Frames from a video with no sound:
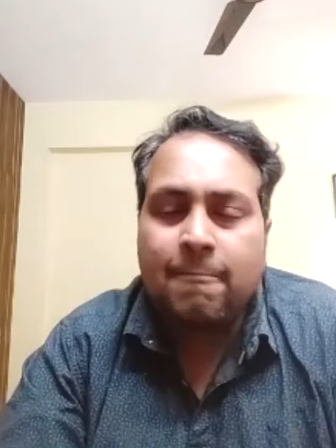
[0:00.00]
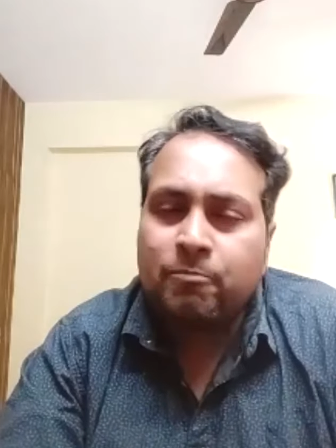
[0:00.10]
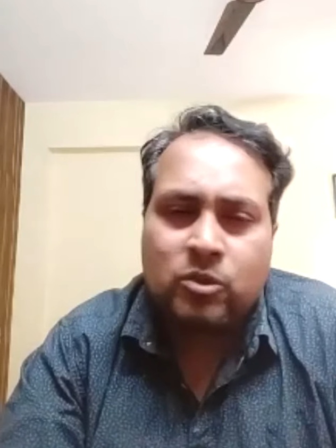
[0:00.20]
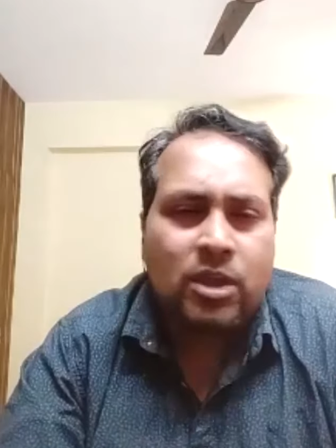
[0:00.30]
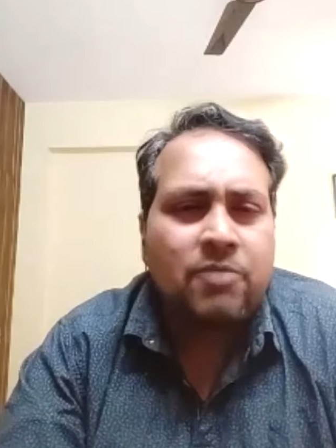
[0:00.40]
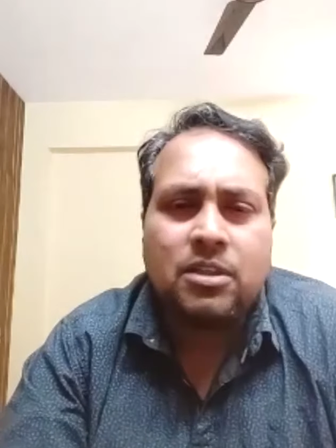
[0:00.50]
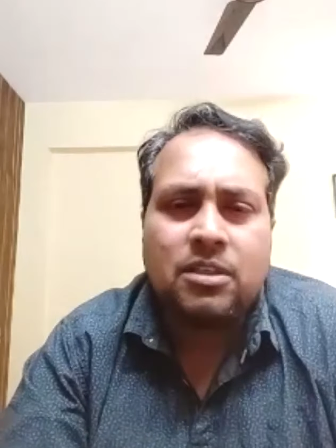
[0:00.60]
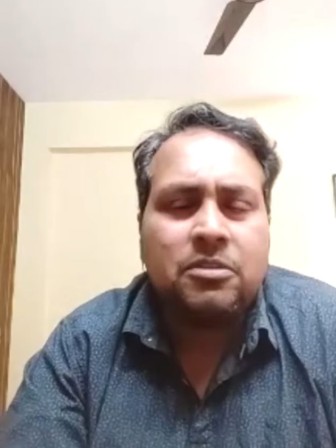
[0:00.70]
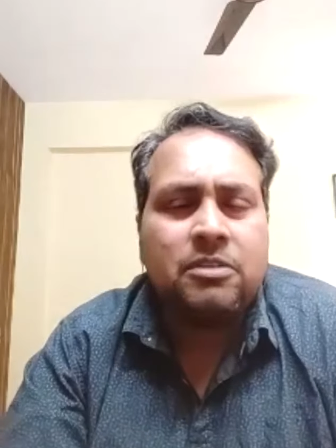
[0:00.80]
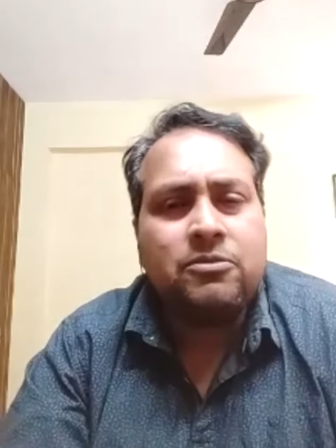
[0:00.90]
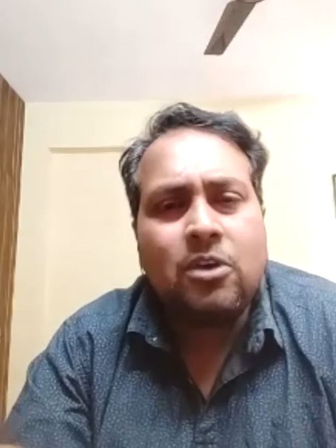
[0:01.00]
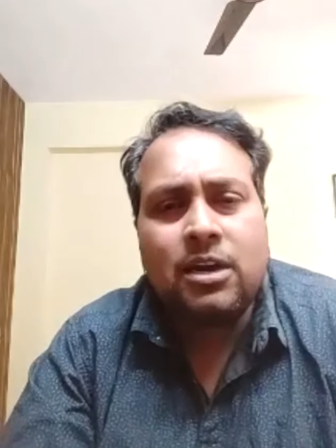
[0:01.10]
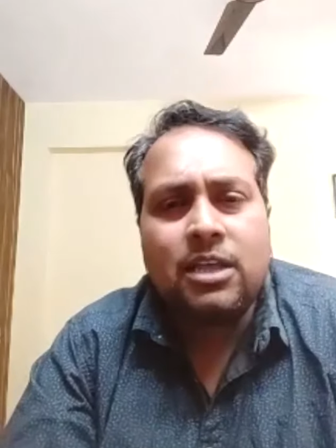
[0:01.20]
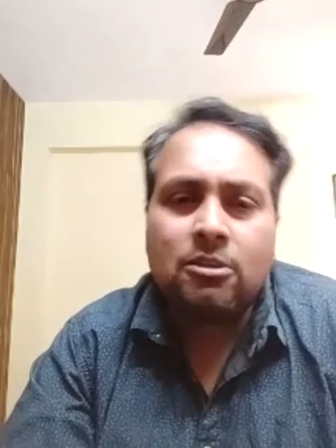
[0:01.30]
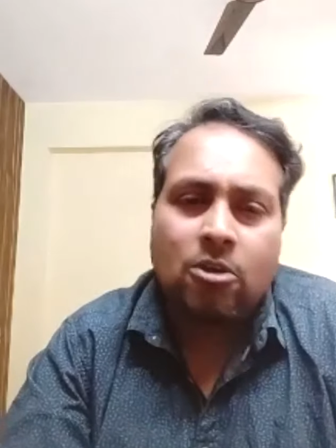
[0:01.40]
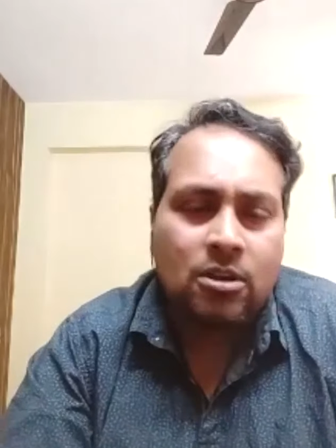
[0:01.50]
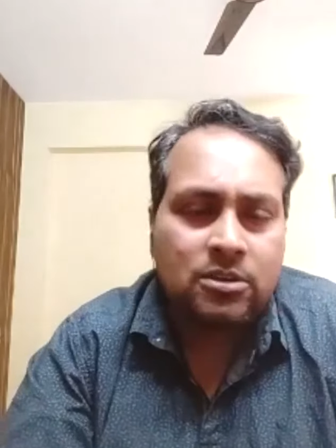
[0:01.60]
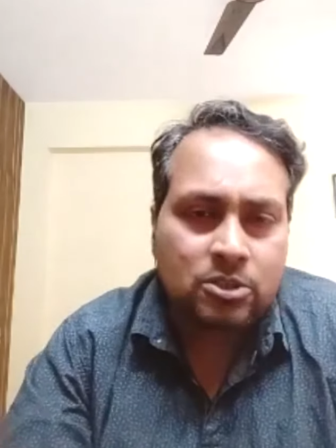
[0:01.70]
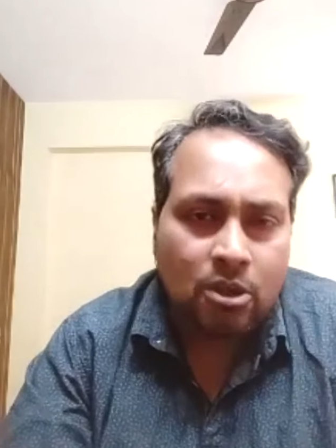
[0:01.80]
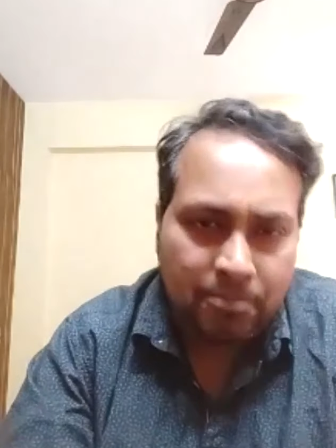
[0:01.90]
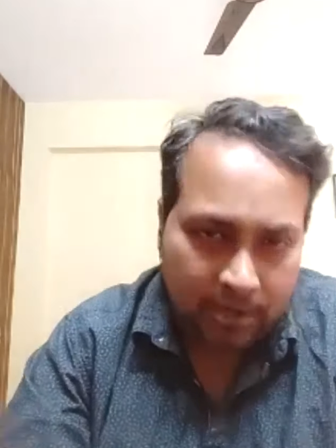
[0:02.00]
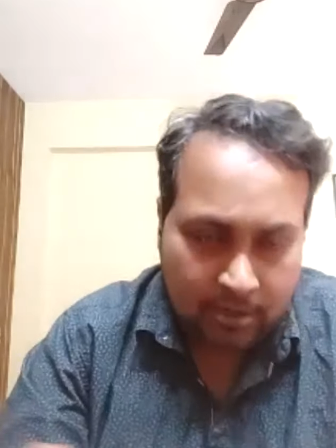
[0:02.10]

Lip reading: So after the fifth or 10th call, stop it.